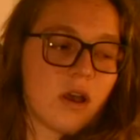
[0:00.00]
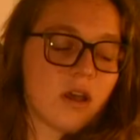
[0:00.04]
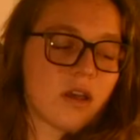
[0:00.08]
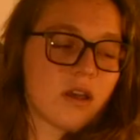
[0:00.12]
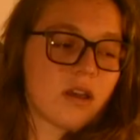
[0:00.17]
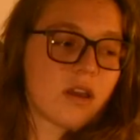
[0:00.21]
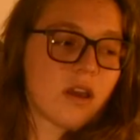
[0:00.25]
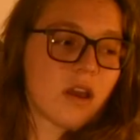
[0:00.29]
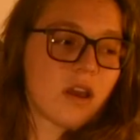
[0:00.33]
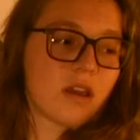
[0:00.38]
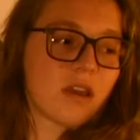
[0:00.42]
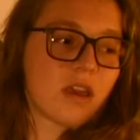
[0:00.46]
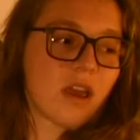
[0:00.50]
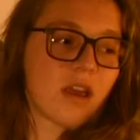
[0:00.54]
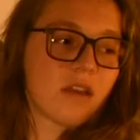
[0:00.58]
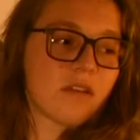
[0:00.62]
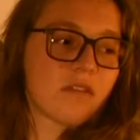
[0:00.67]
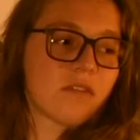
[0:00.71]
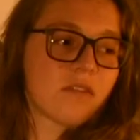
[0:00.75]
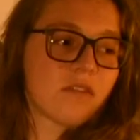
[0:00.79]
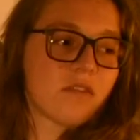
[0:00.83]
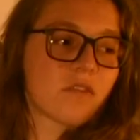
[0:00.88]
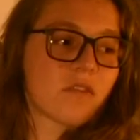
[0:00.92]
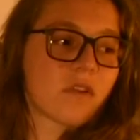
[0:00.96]
I
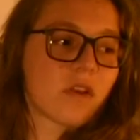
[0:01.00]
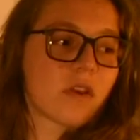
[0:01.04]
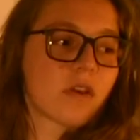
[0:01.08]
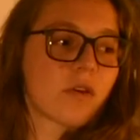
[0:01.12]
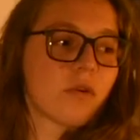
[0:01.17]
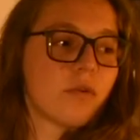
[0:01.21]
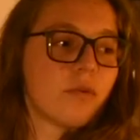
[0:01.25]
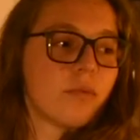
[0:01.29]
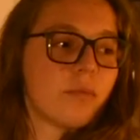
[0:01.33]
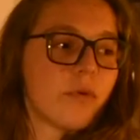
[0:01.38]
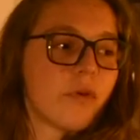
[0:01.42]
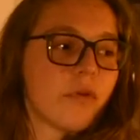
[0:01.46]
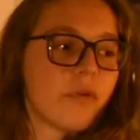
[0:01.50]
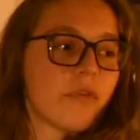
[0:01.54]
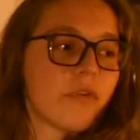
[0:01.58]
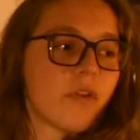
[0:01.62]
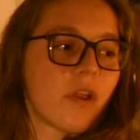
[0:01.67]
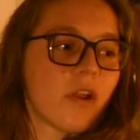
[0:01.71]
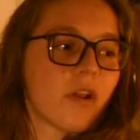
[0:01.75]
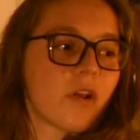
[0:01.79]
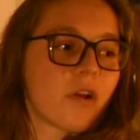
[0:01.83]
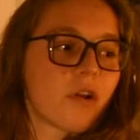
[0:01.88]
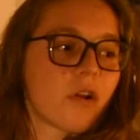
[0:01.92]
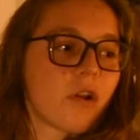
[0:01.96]
guess it's like almost
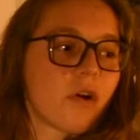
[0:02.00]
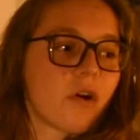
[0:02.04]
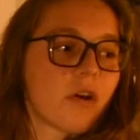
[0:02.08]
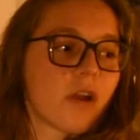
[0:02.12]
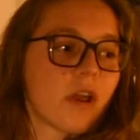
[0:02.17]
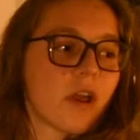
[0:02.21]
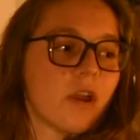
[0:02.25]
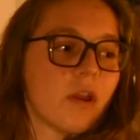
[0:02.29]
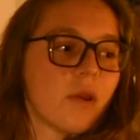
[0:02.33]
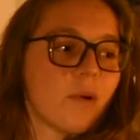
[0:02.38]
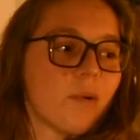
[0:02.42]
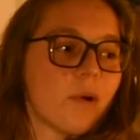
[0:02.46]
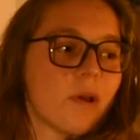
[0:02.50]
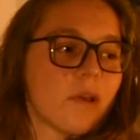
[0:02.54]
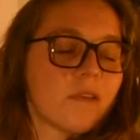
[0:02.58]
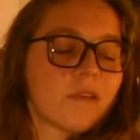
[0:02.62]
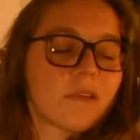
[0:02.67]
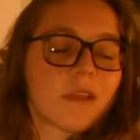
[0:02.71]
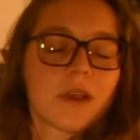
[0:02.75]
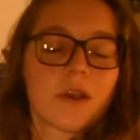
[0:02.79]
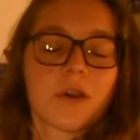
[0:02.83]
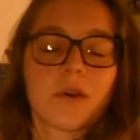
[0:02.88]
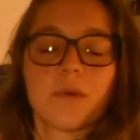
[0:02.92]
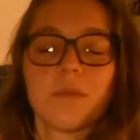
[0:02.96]
10 o'clock anyway,
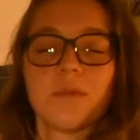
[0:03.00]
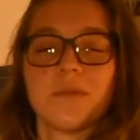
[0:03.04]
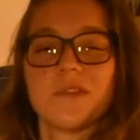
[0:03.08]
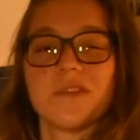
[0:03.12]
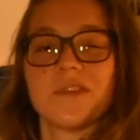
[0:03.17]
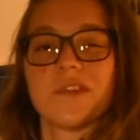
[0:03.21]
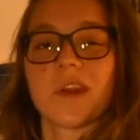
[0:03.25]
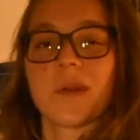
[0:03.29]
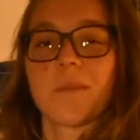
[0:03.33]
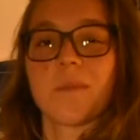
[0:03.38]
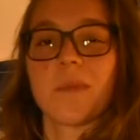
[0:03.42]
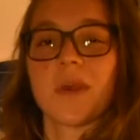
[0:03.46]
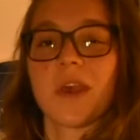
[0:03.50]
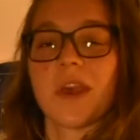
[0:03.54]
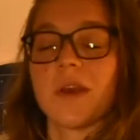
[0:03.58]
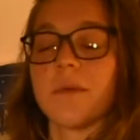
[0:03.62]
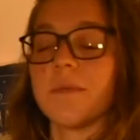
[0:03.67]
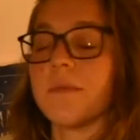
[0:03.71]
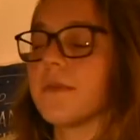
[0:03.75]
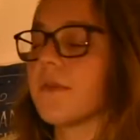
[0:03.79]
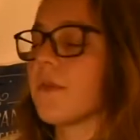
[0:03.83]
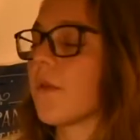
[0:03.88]
it's like almost 10 p.m.